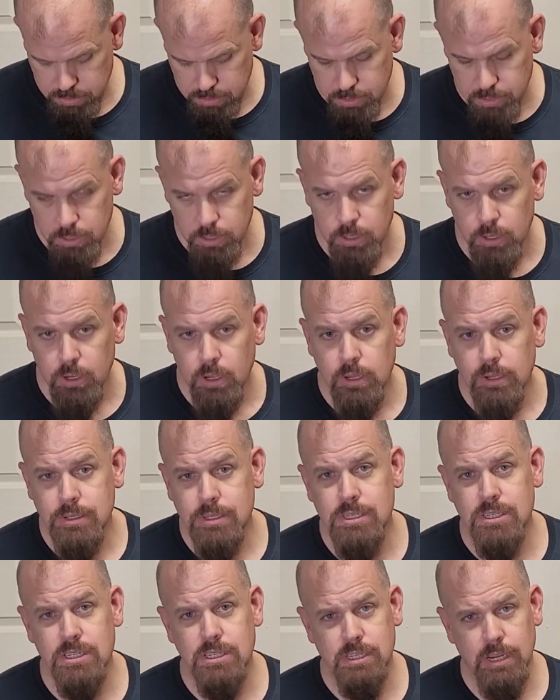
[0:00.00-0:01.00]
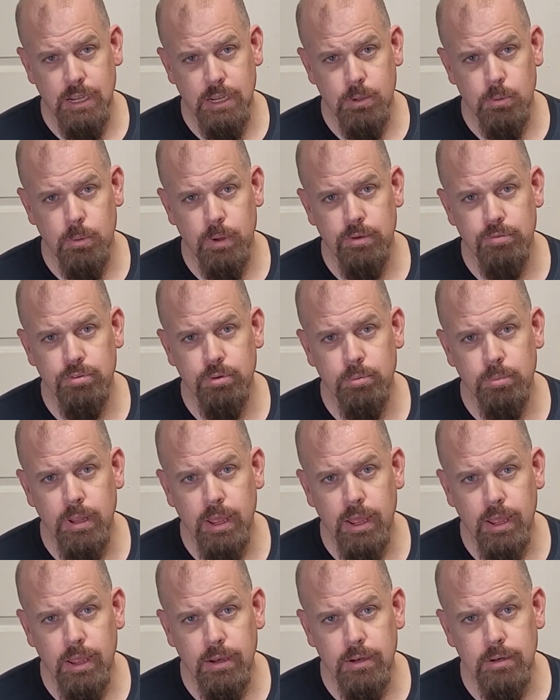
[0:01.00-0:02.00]
here. Stay away from
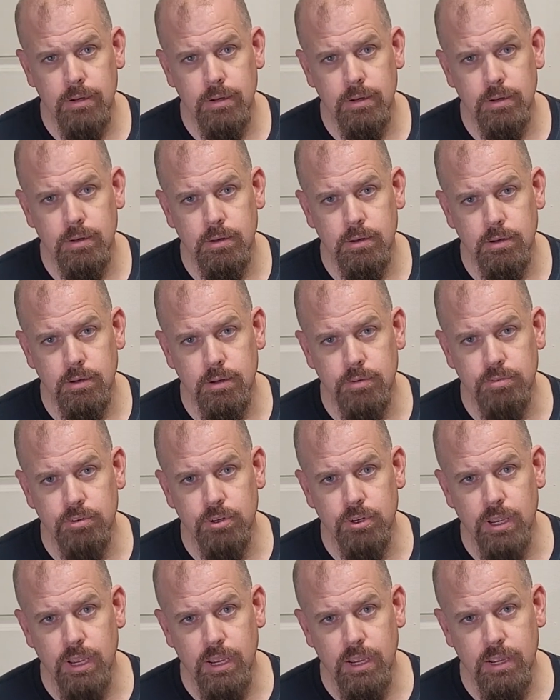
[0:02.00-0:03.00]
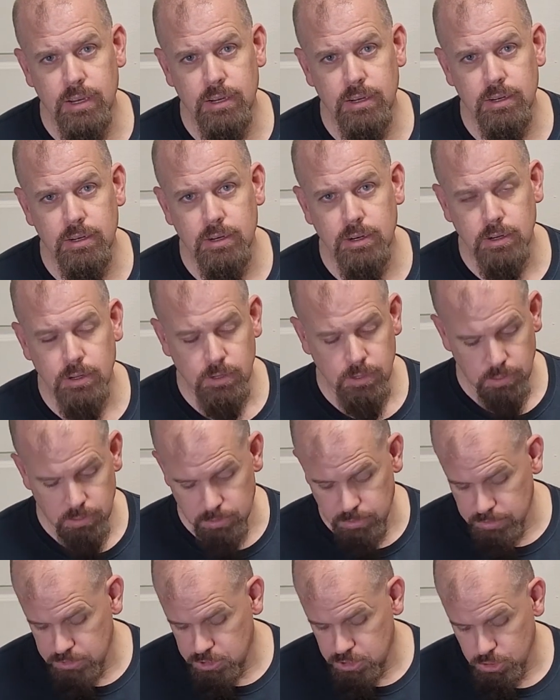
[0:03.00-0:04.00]
that if you can,
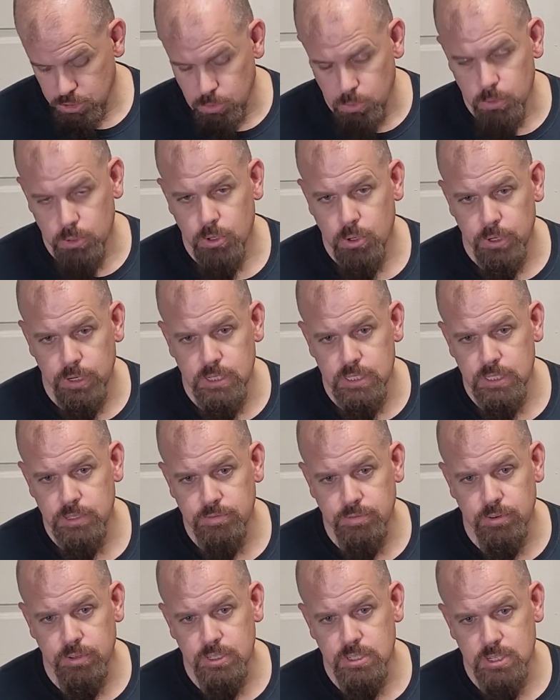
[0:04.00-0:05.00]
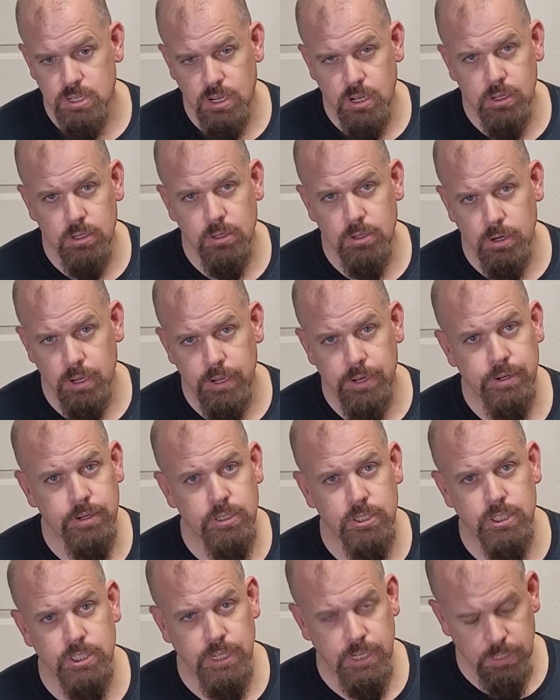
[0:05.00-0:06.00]
unless you're going crazy for this color. I
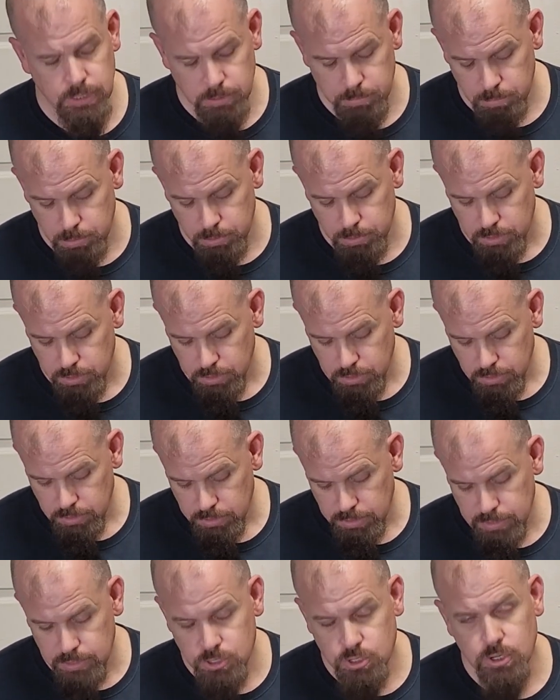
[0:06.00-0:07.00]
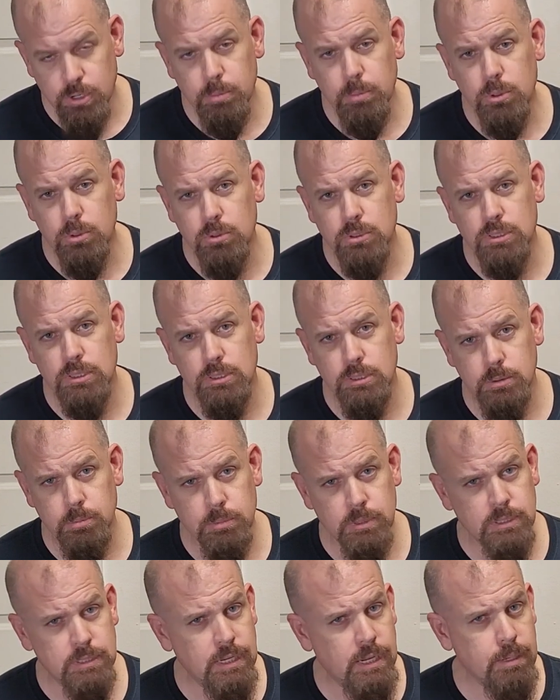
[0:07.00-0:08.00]
understand, but that tremolo
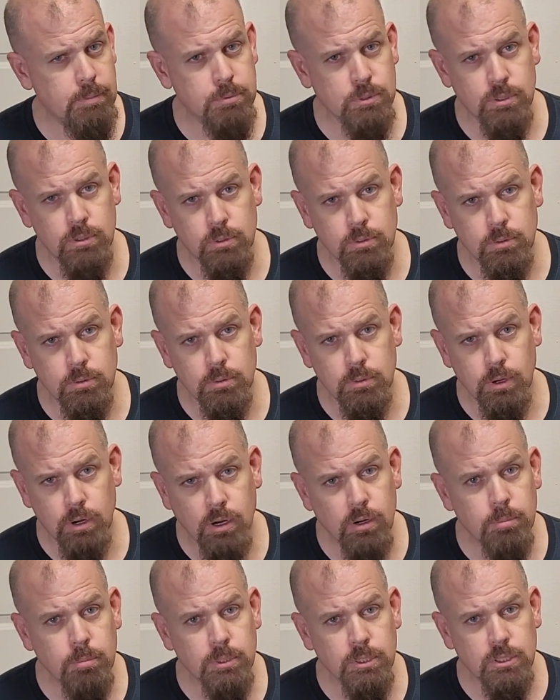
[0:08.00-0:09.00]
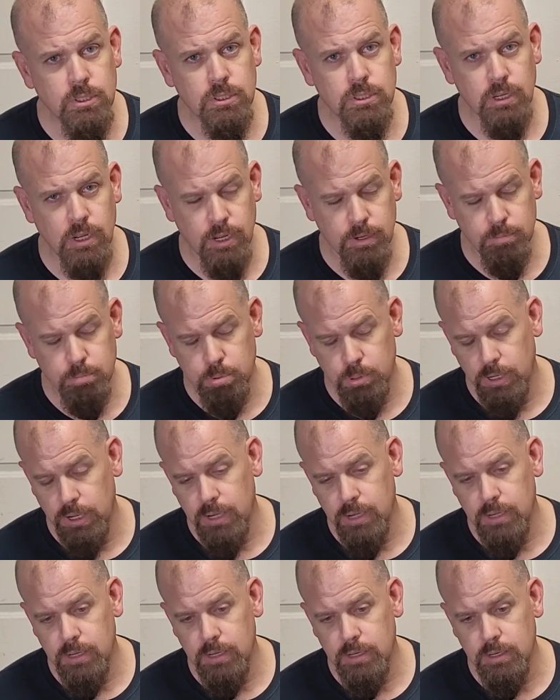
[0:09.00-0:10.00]
system is absolute garbage. I
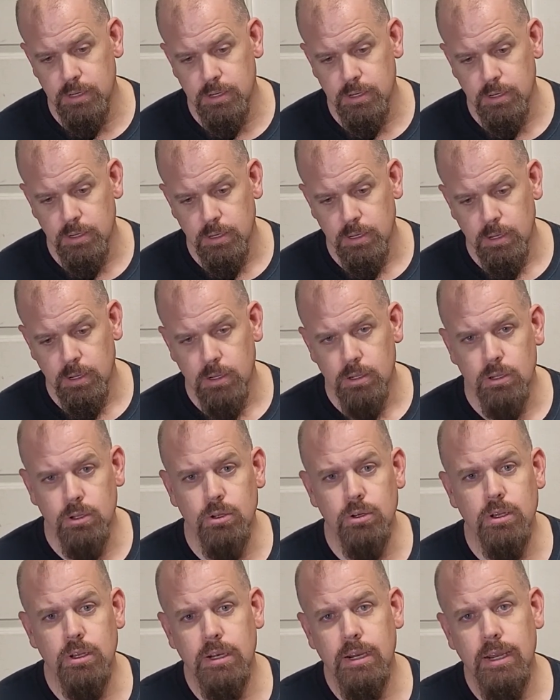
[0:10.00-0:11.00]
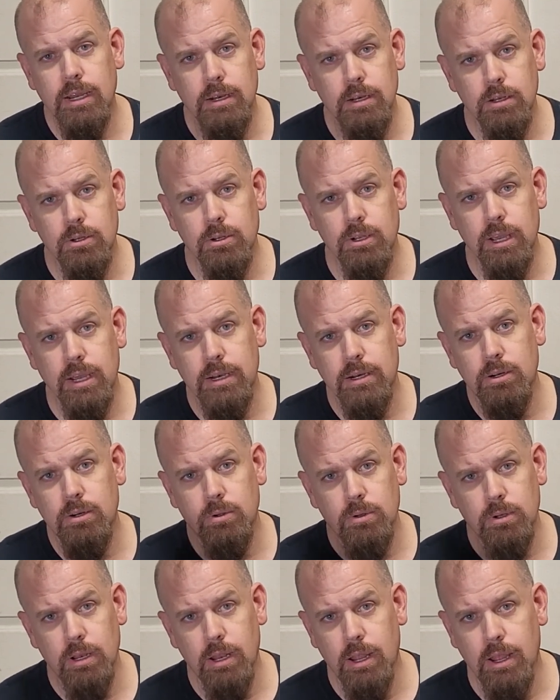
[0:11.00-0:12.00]
played it. Look at it
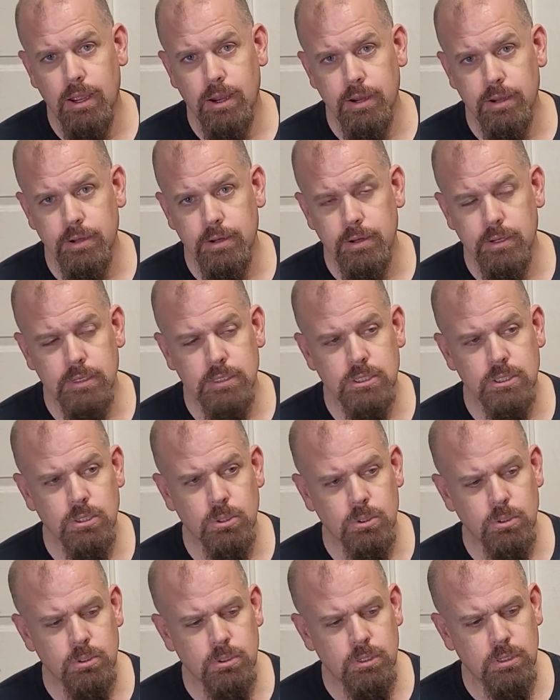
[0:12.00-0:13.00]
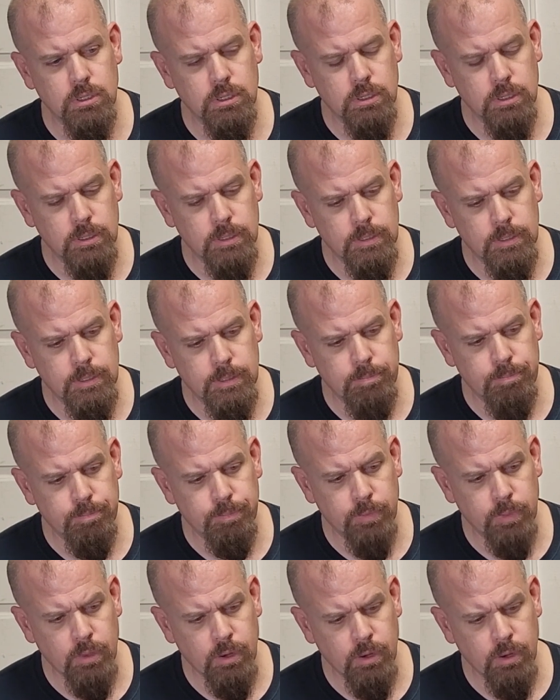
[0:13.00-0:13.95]
online. It's called the